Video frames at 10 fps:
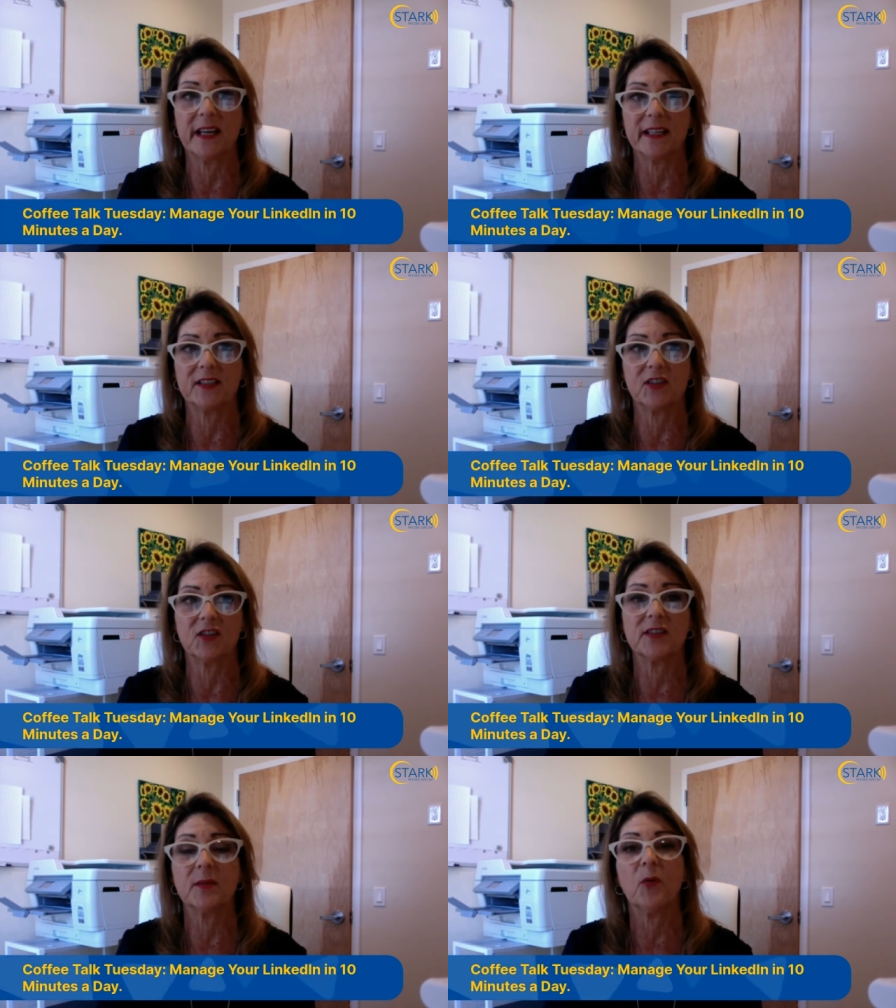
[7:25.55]
That's
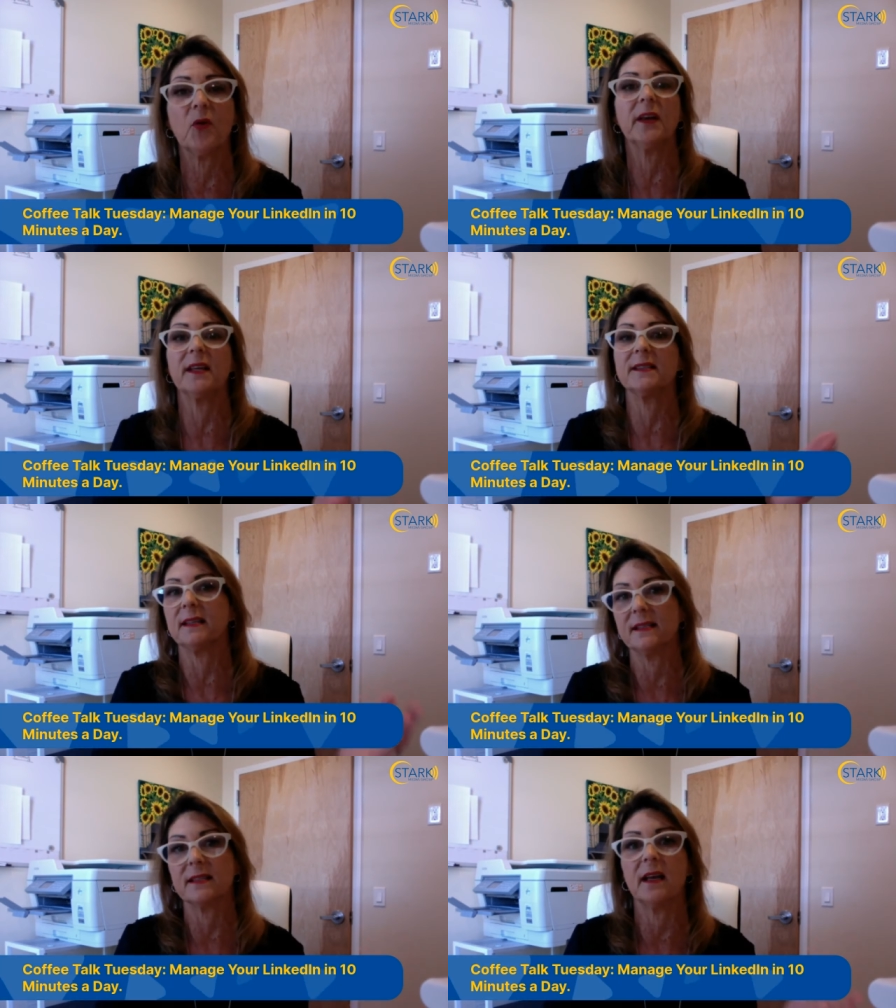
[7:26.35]
just as important as
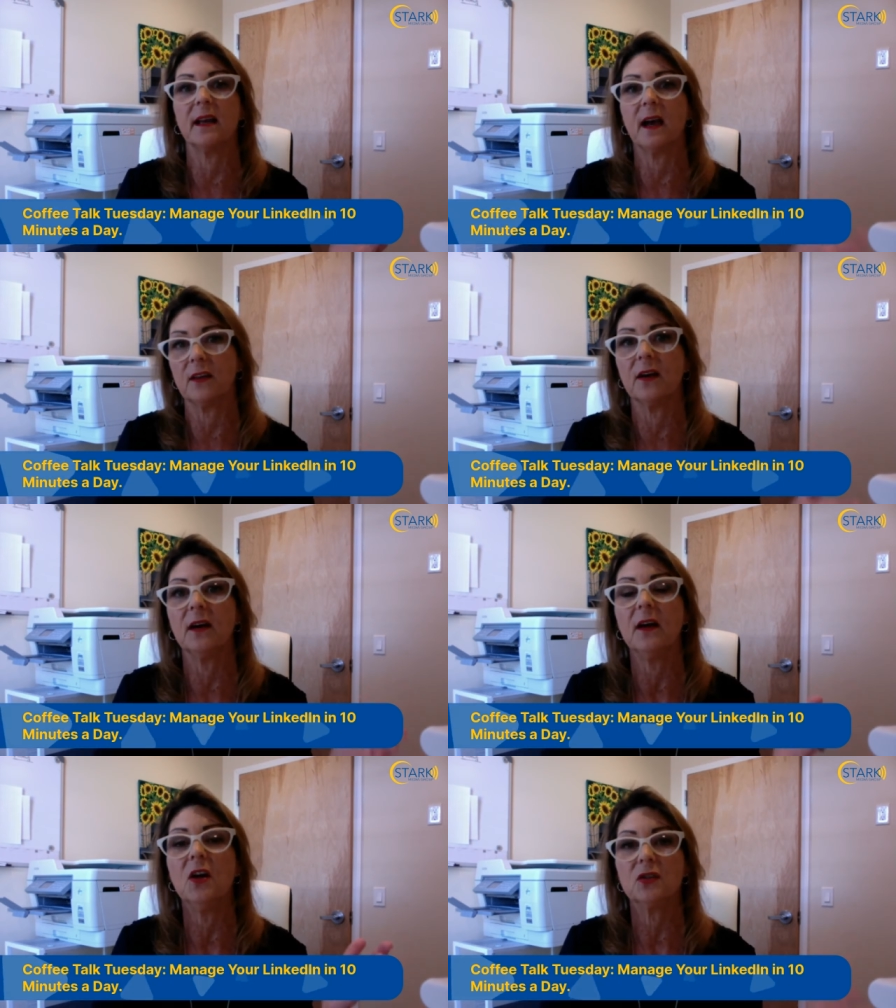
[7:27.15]
it is on other
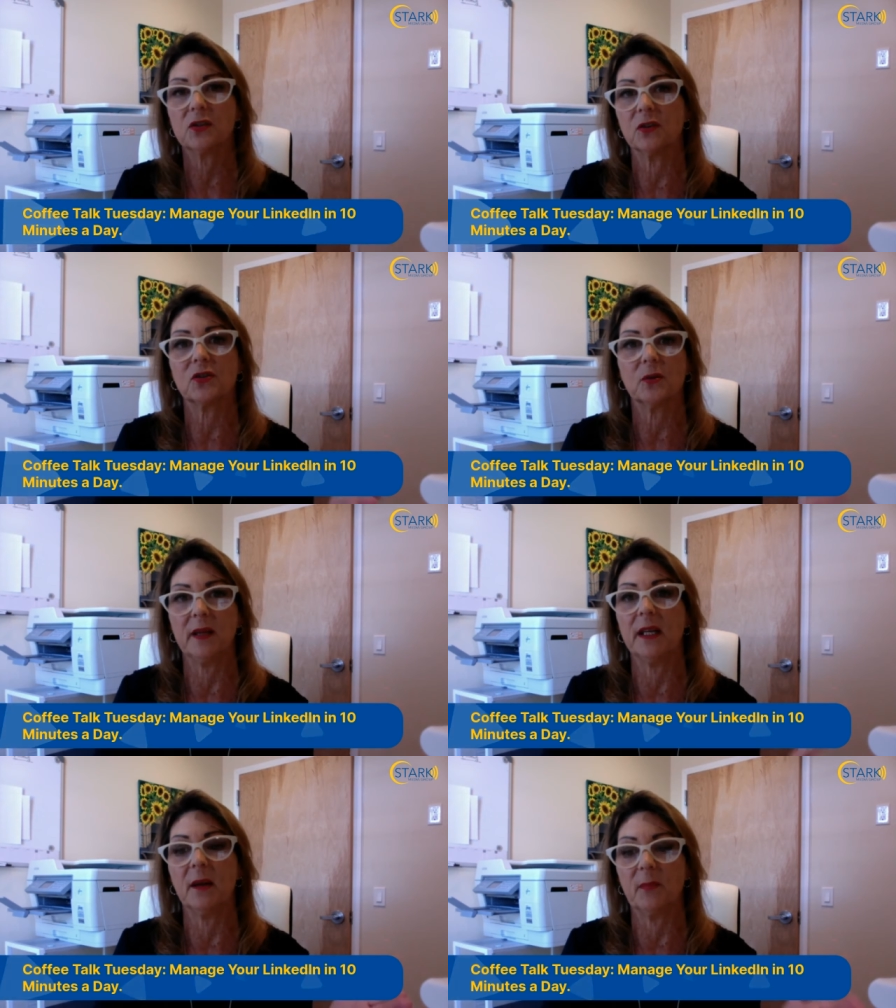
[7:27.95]
social
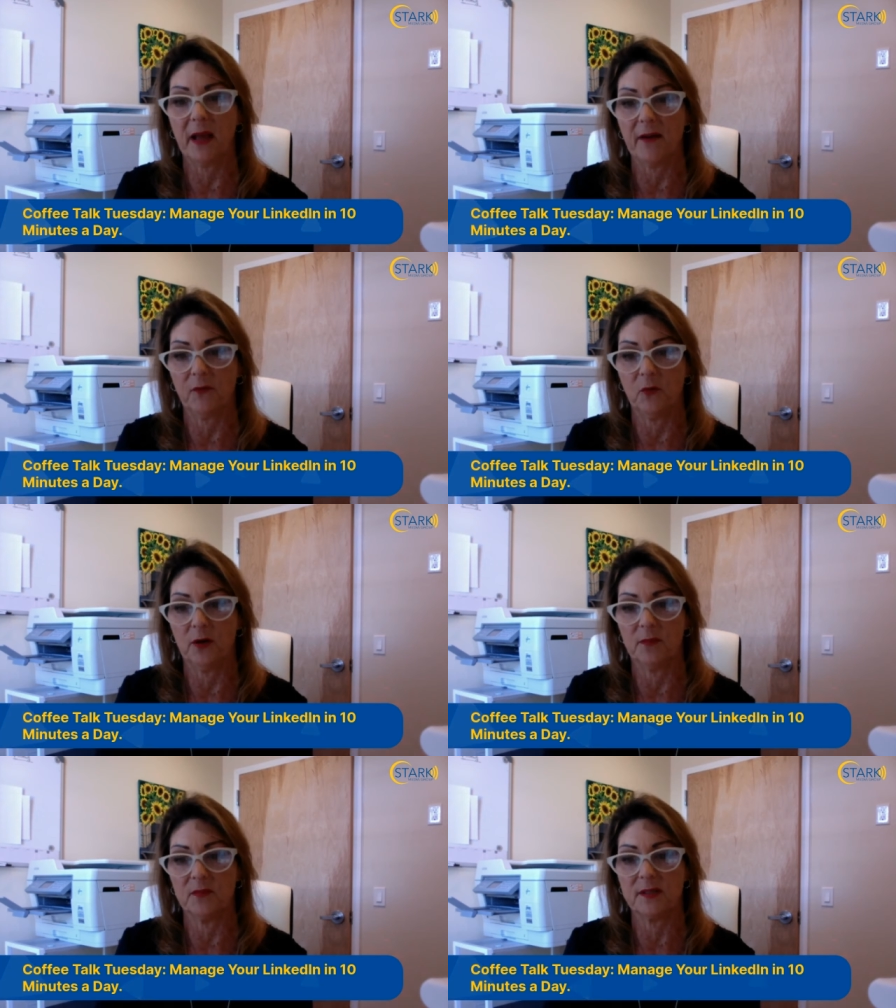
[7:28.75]
media
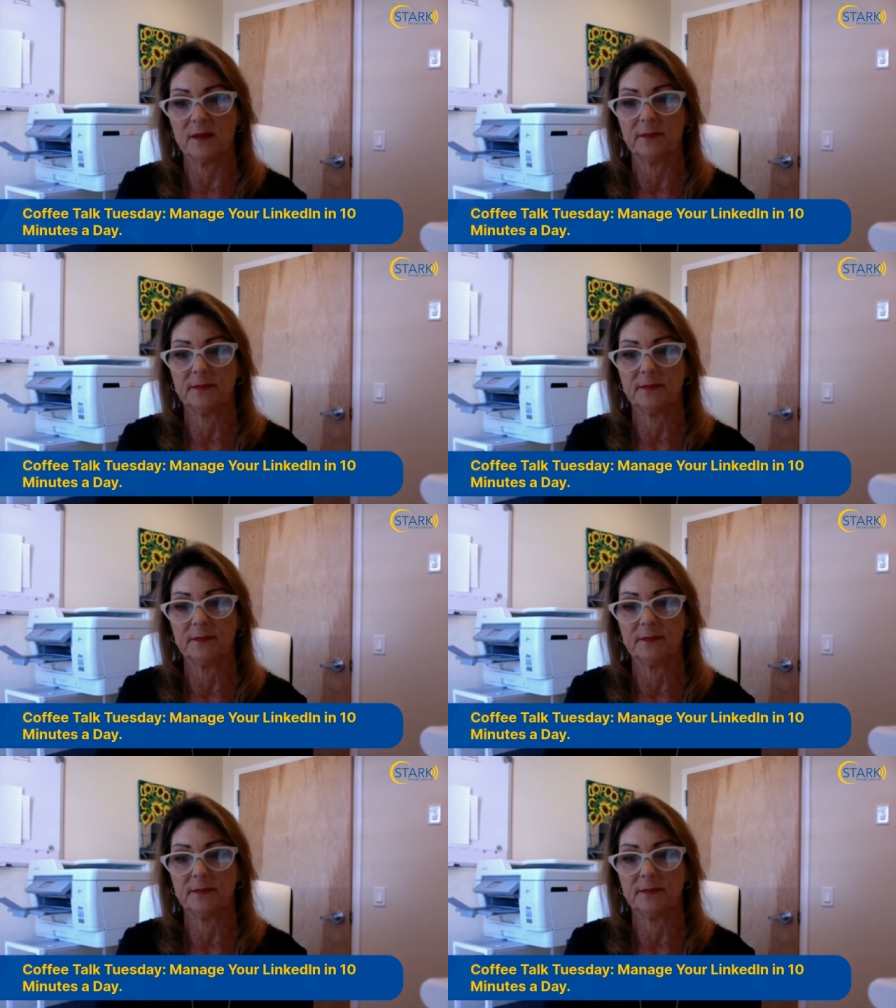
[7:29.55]
platforms.